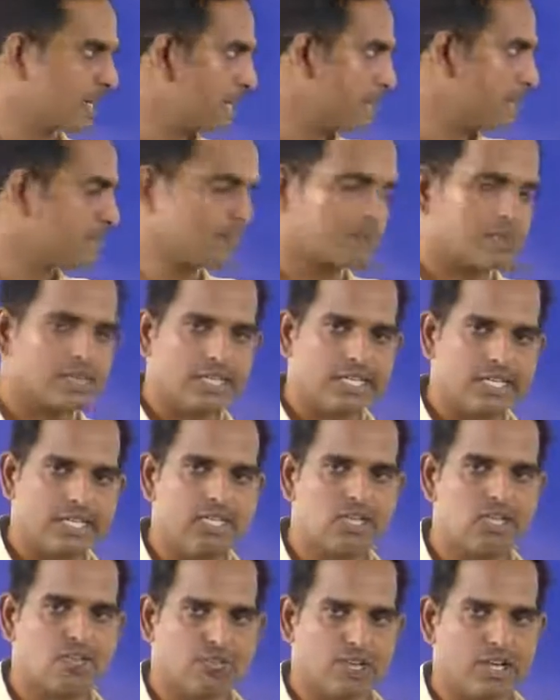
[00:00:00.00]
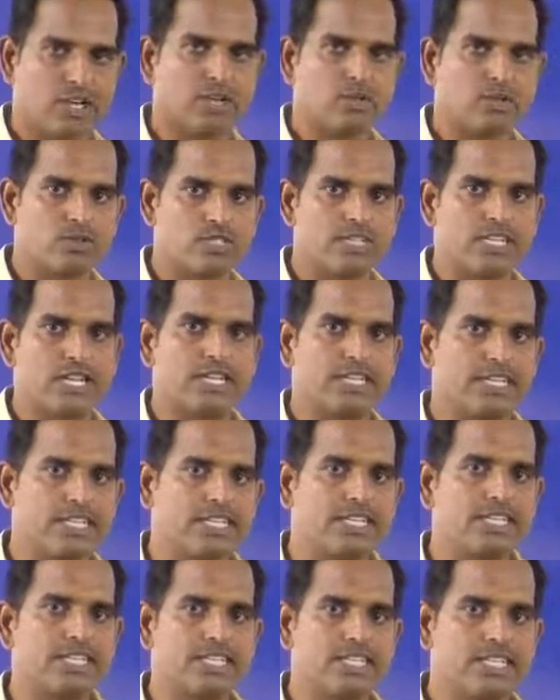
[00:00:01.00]
type, that is if you are using an
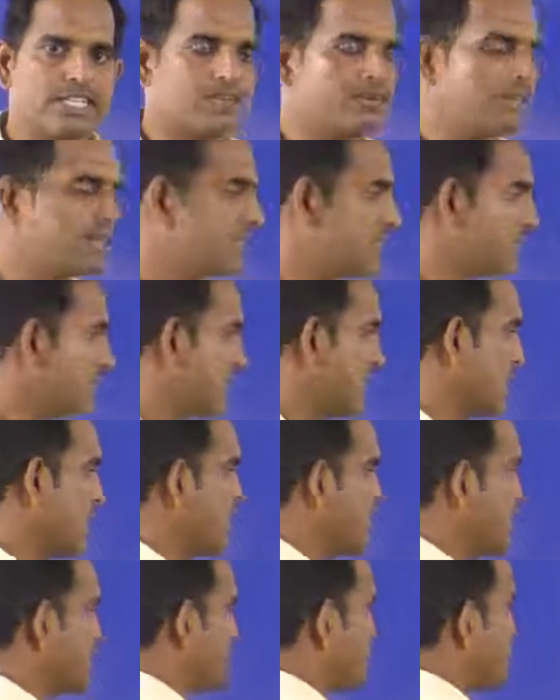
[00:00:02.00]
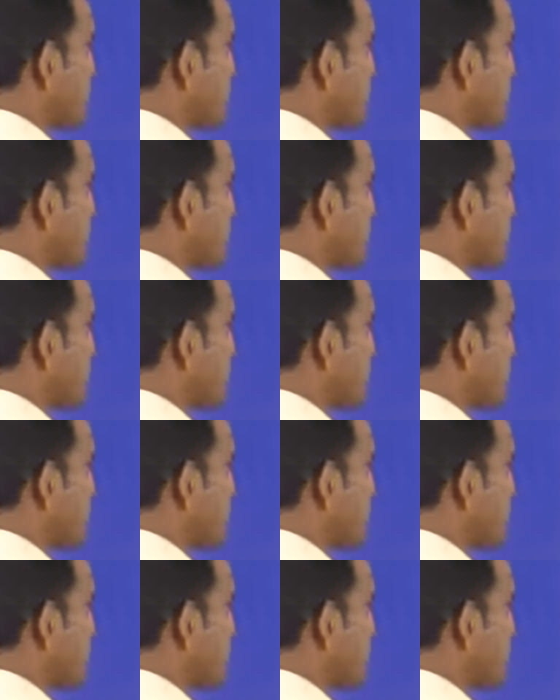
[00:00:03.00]
integer data type,